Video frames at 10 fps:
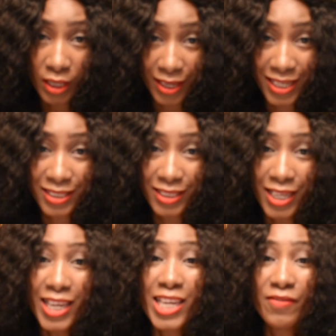Yes,
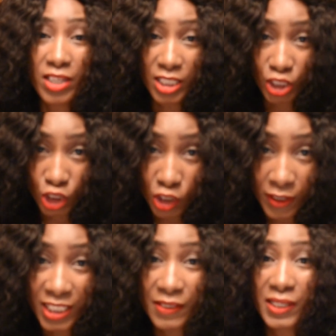if there's
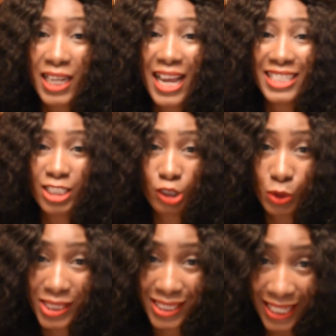insurance, if the car is in
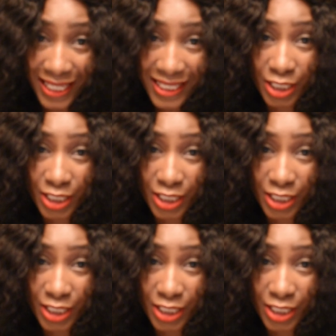good state,